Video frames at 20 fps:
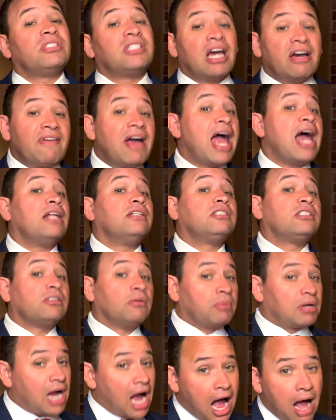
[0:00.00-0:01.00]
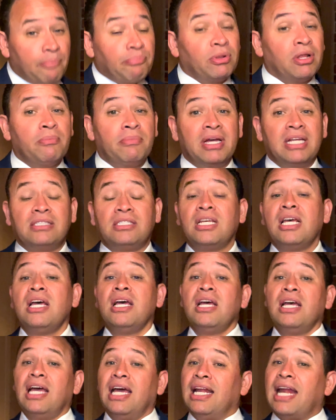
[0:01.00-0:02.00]
I've had some compliments,
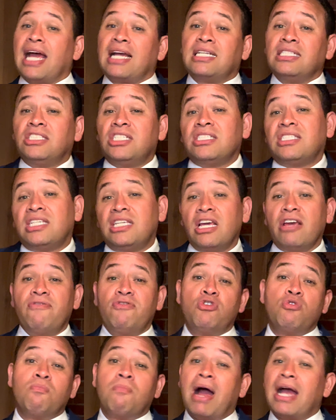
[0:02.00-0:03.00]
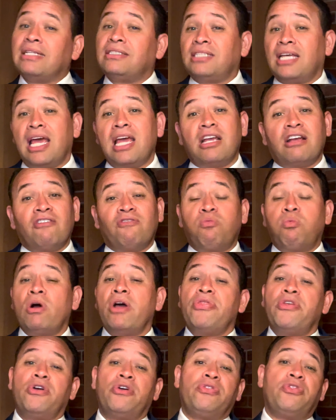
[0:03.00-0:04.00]
and I can just give you my take of
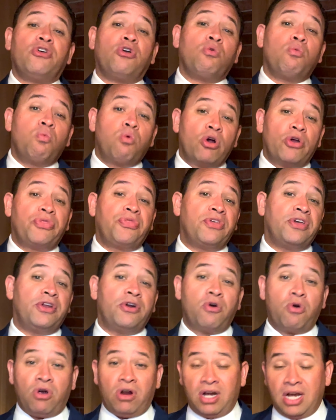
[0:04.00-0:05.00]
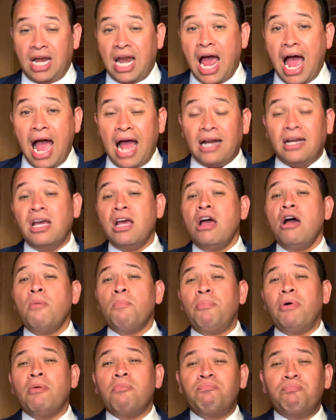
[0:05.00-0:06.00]
whether they're worth it or not.
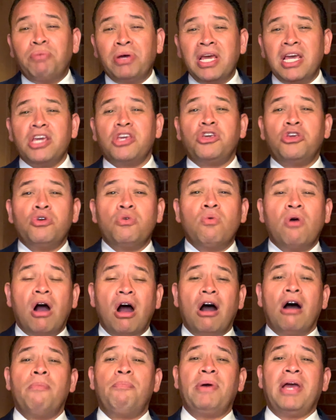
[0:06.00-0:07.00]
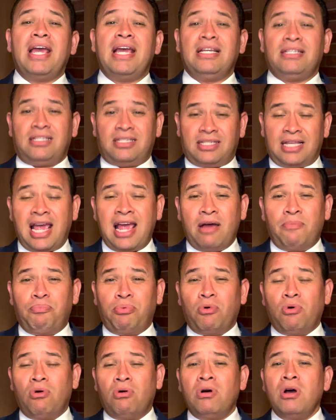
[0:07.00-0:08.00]
But pick you up a
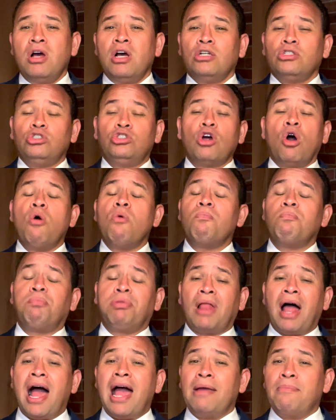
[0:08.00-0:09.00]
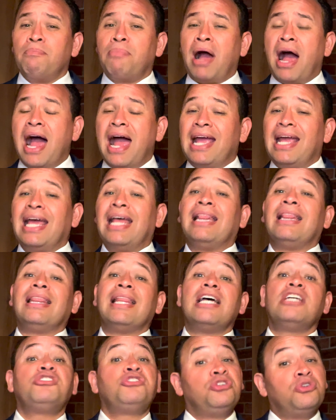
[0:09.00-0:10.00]
sample. Don't blind buy
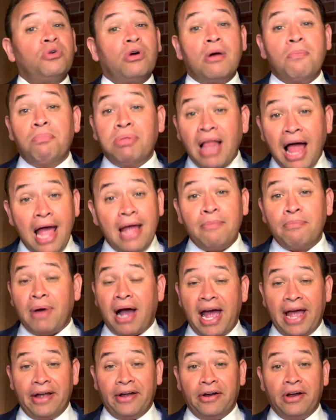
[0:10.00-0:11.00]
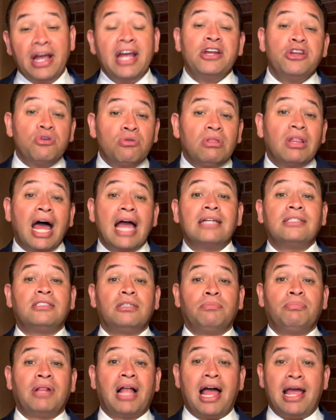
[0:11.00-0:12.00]
unless you're a blind buyer and you like
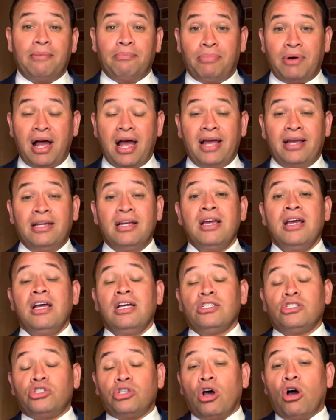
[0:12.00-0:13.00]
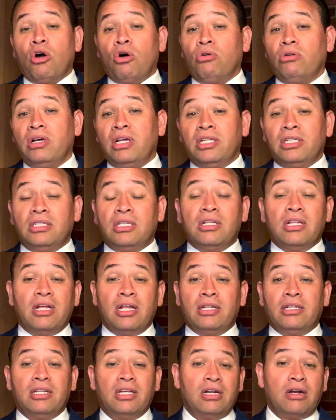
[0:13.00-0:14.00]
to blind buy. So,
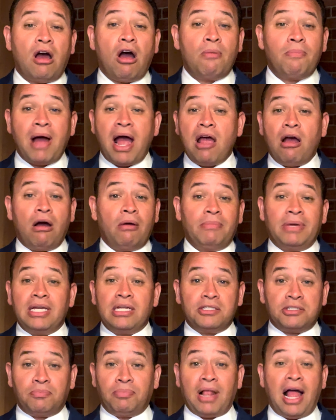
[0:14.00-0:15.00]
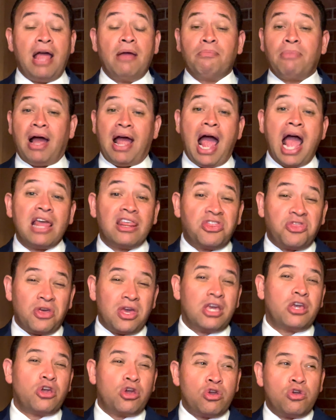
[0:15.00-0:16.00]
and then by all means, blind buy. I
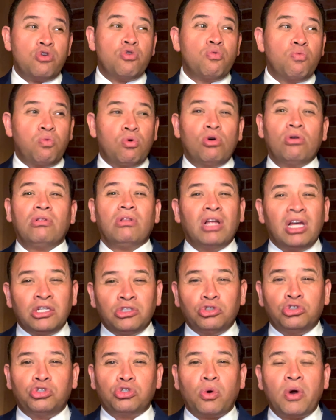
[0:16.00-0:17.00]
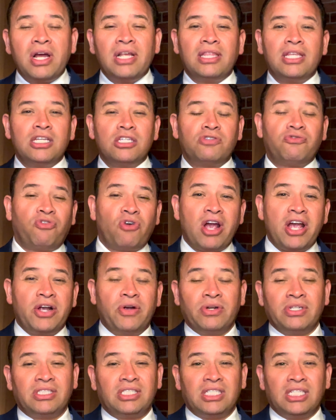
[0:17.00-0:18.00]
think you will enjoy these
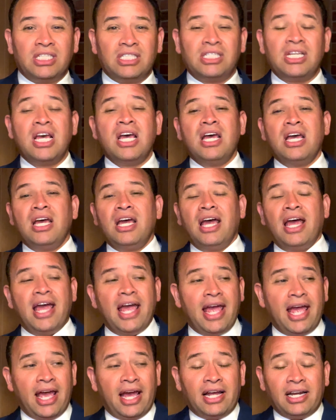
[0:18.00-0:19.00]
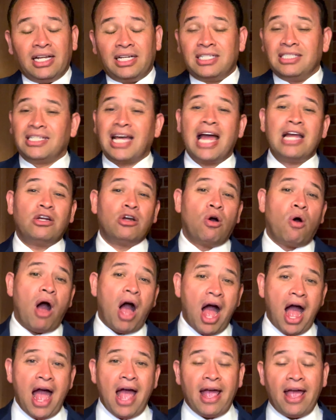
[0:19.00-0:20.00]
fragrances, and because I know
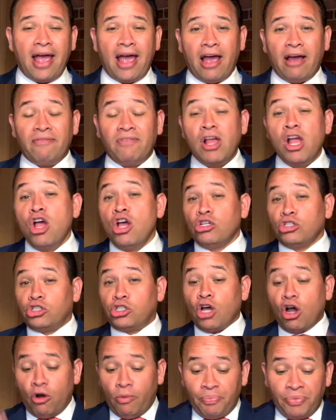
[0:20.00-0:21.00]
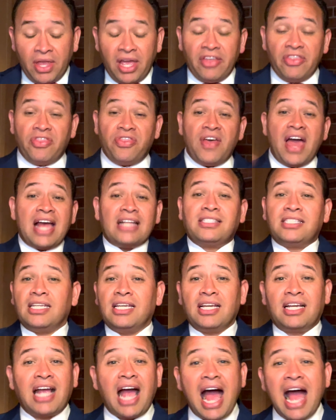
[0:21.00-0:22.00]
I have. So that's
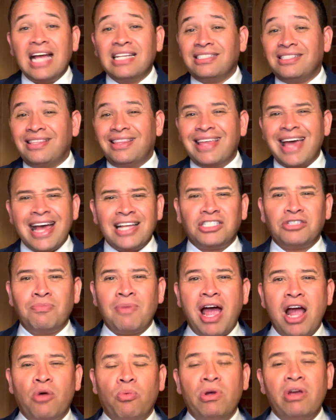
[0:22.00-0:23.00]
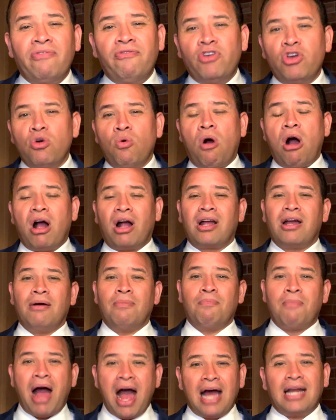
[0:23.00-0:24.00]
it, guys. That's my review on
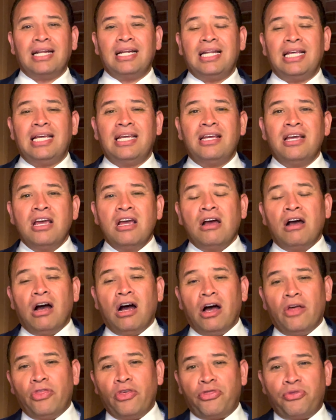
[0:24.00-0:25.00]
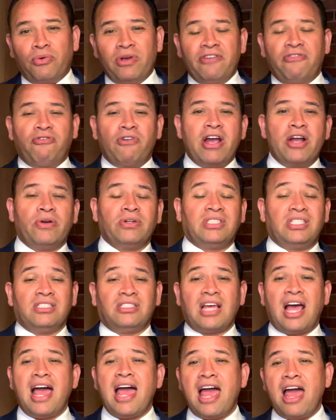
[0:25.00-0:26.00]
Commodity. The 3 fragrances
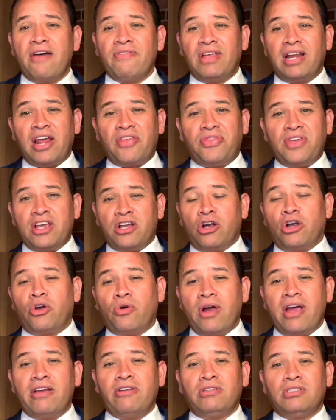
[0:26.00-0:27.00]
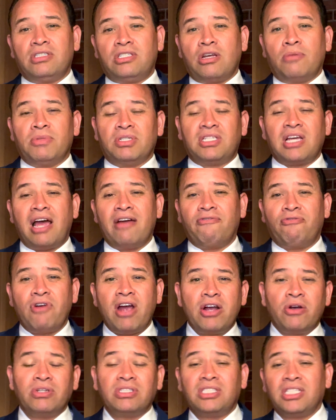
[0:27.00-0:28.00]
I have that I think are great summertime
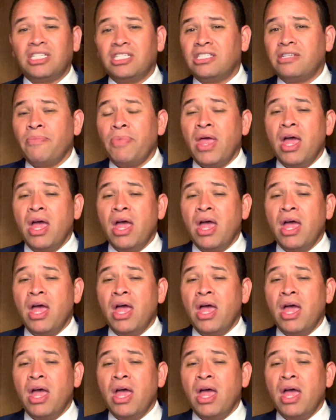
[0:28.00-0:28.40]
fragrances.